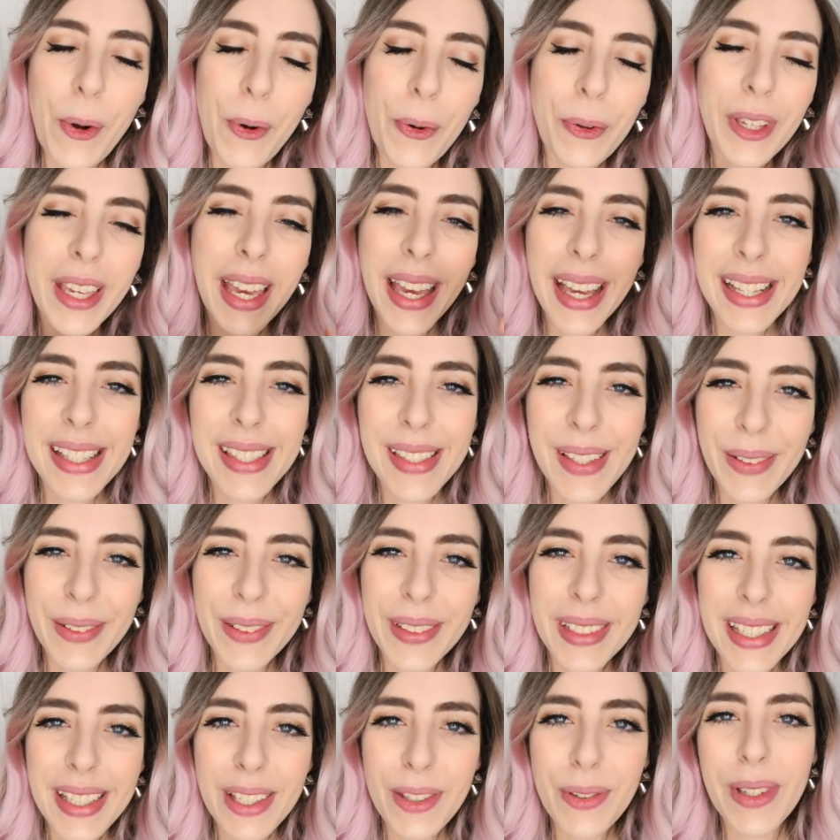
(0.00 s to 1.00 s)
Okay, so
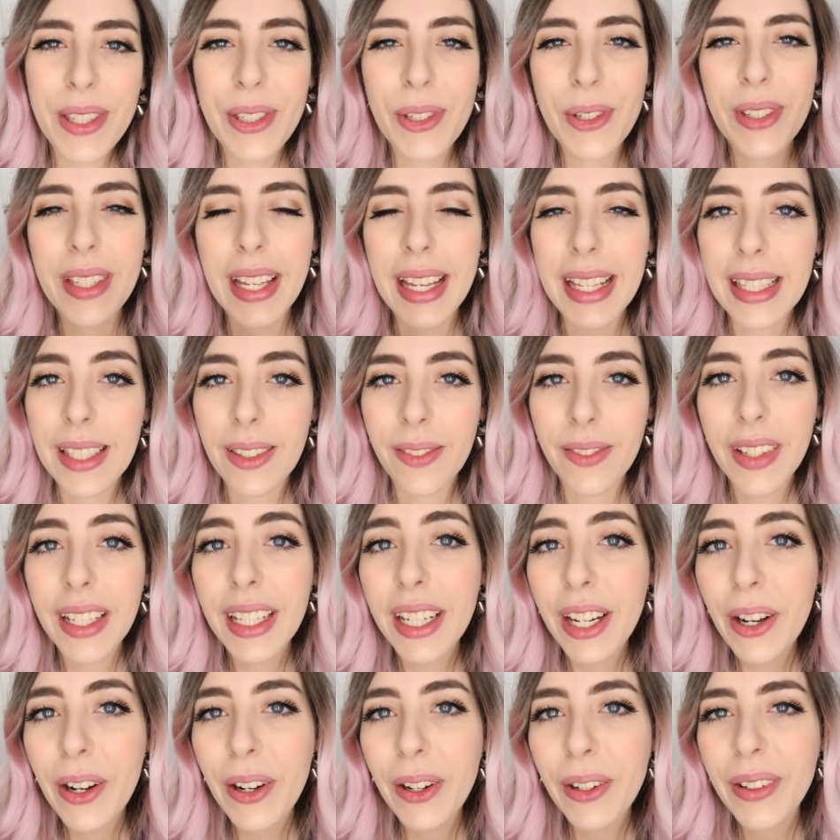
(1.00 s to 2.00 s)
this was today's
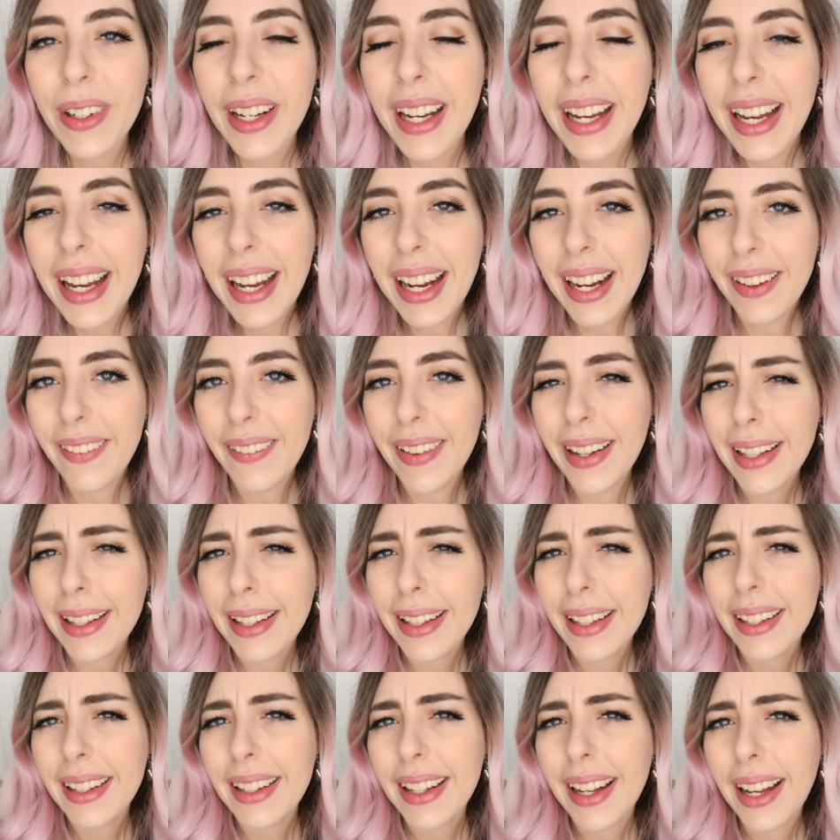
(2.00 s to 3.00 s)
video.
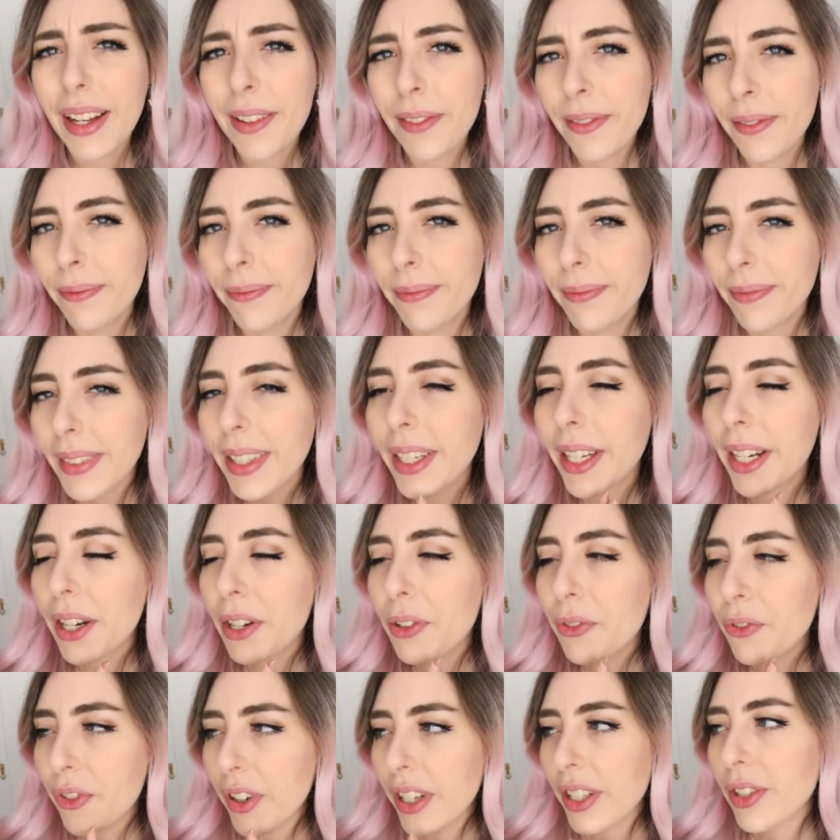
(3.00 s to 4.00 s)
Well, I'm gonna
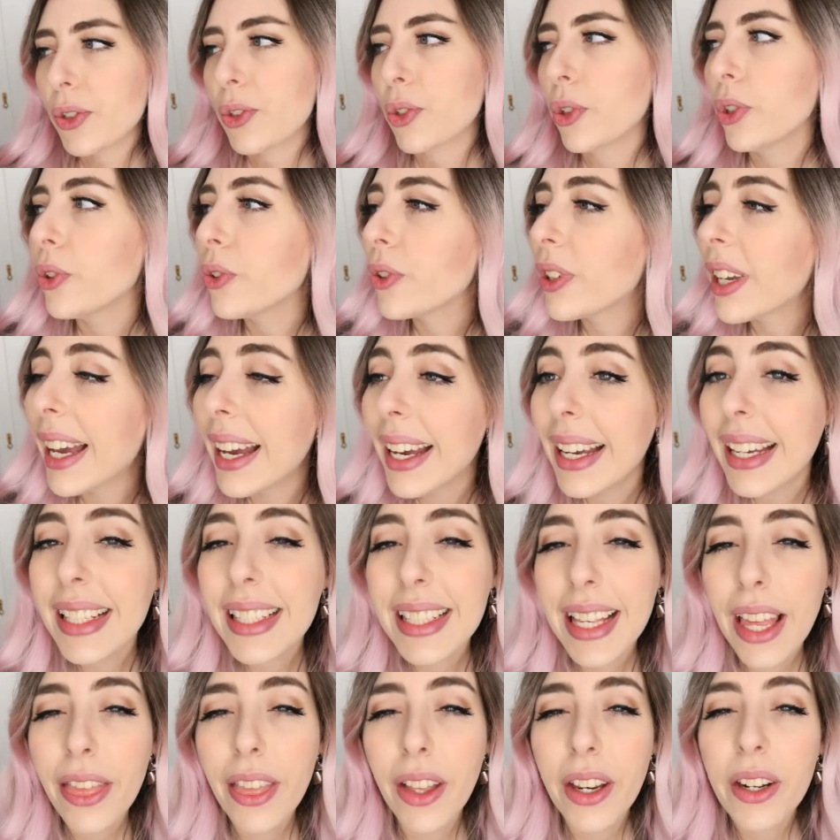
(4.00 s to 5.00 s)
confess to you
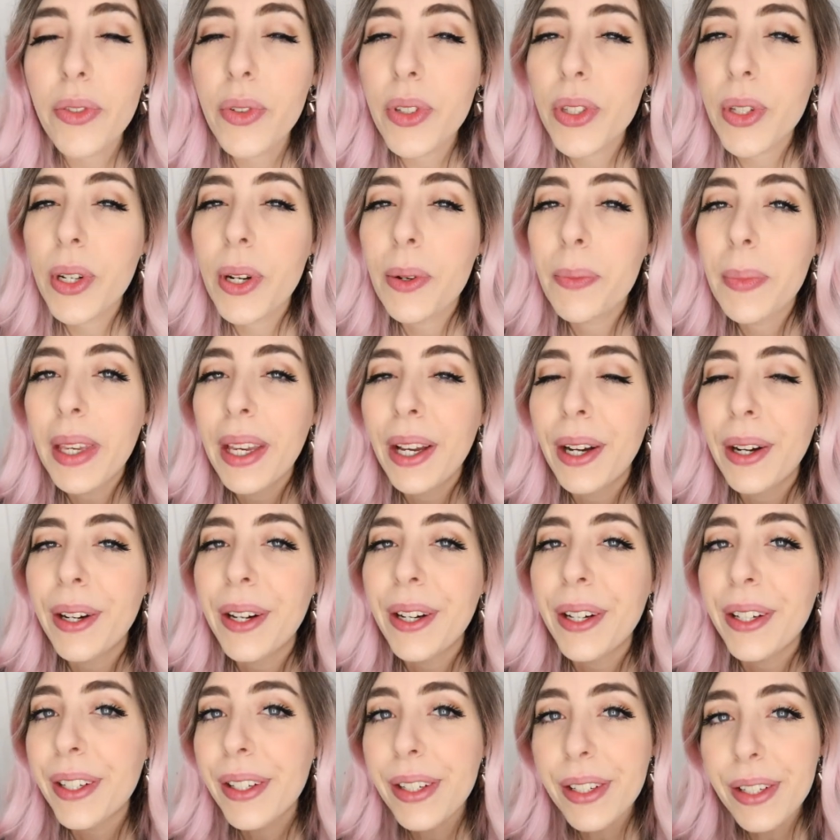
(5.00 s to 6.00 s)
guys, I thought it was gonna be
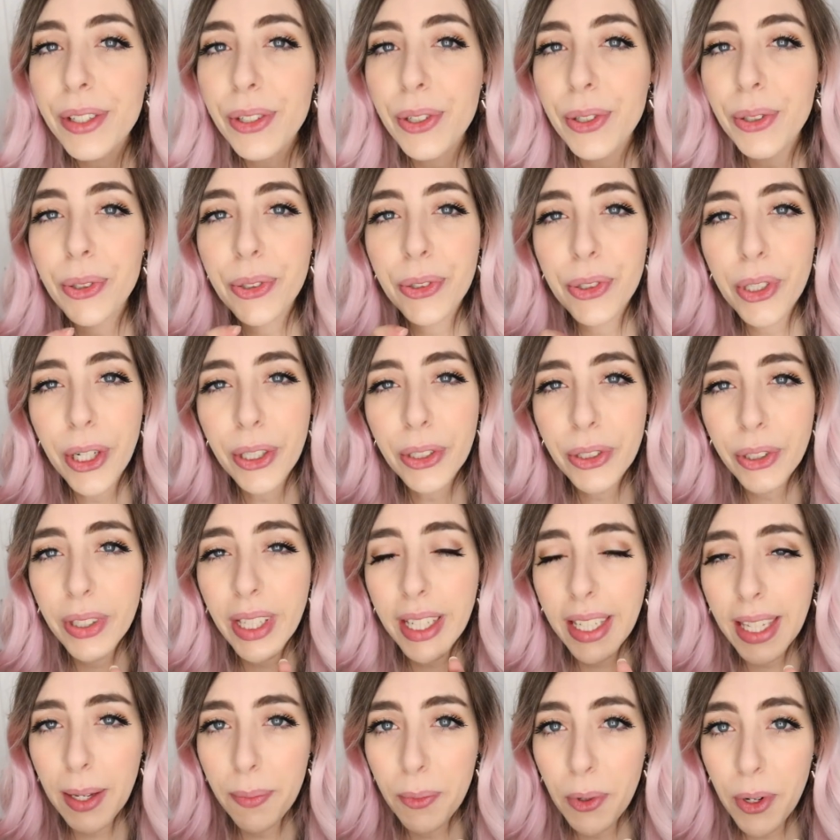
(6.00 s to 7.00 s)
harder to talk to
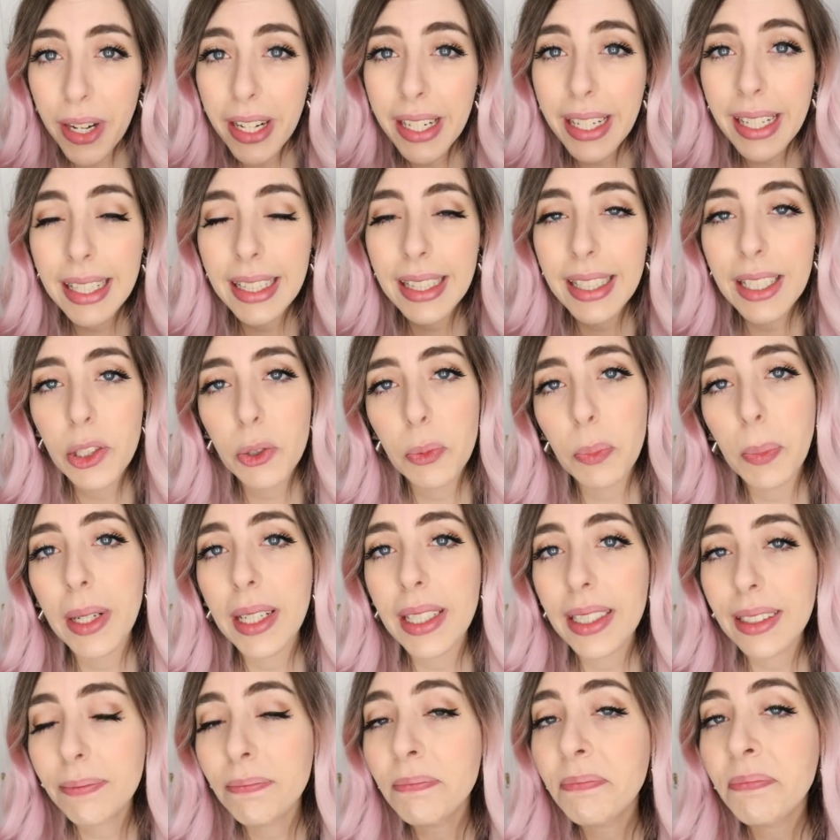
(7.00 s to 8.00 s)
the camera in English,
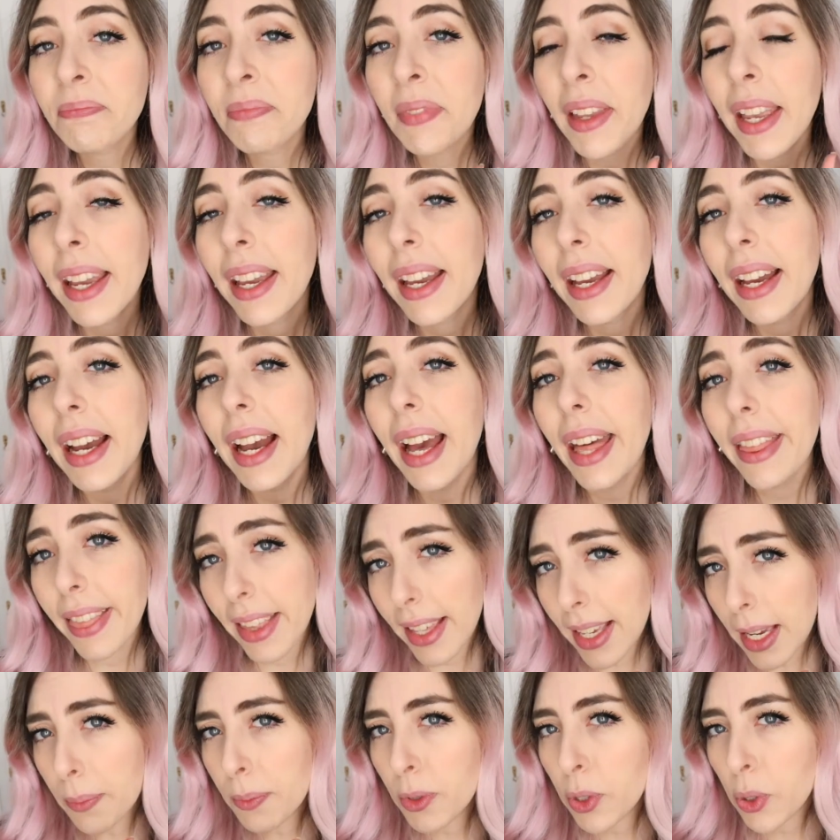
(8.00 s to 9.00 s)
but I
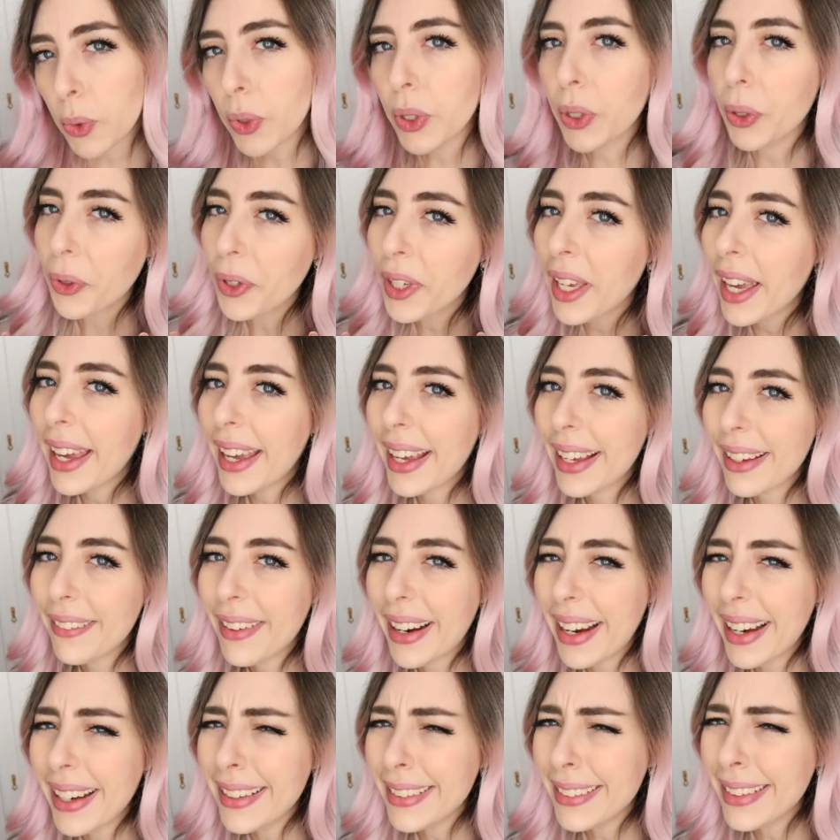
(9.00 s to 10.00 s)
think I'm doing okay,
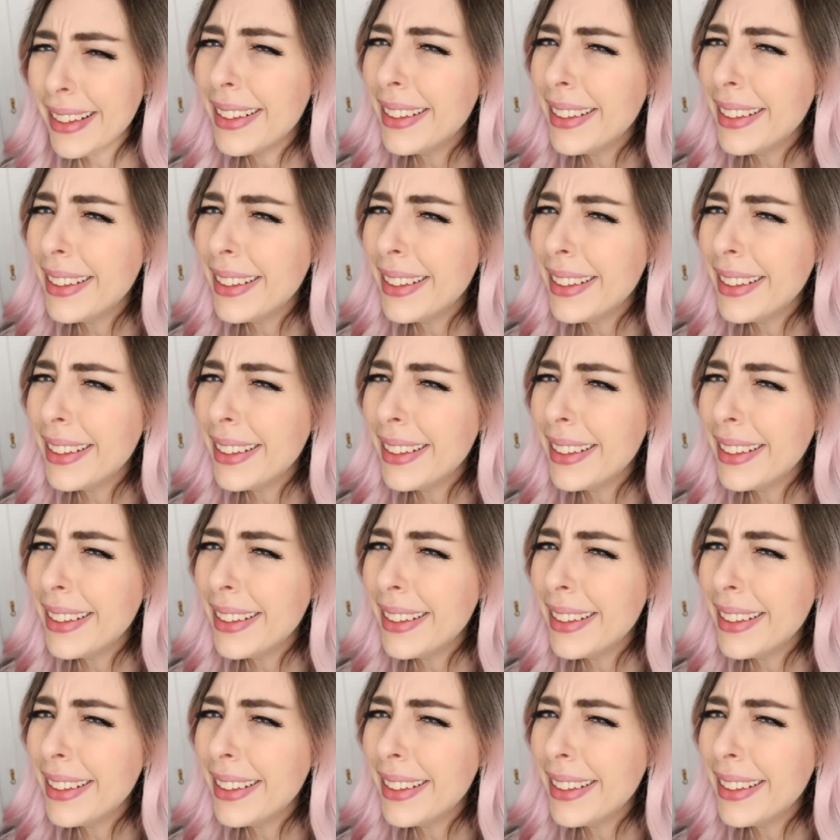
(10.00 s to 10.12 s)
right?